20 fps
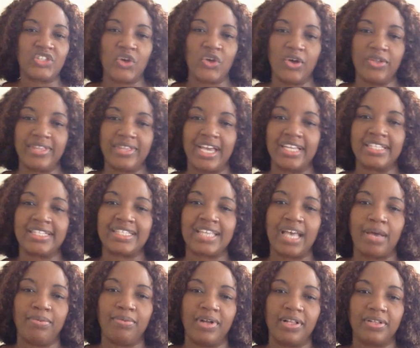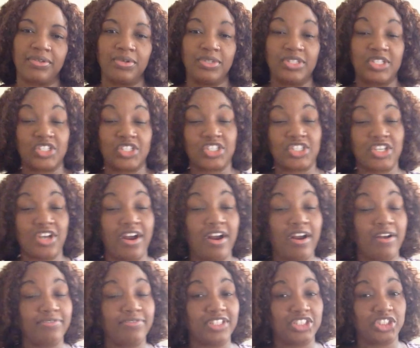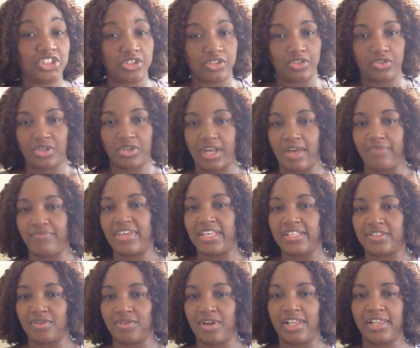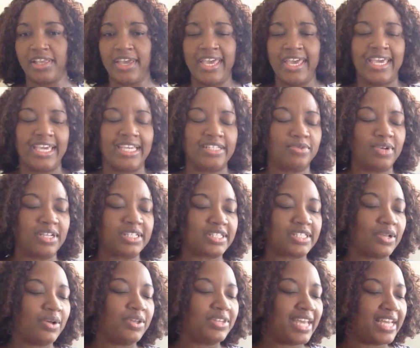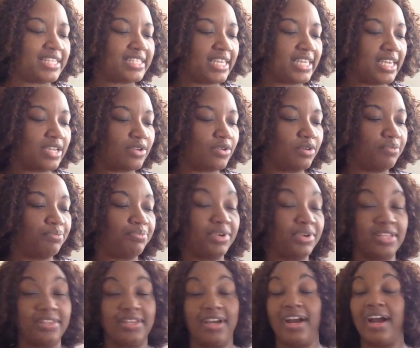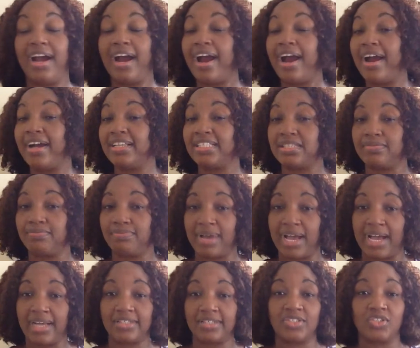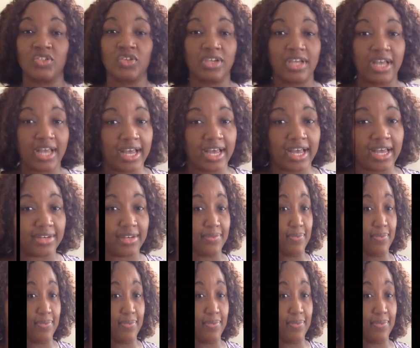so that Samuel could serve the children of Israel. It was so that he could bring their hearts back to God.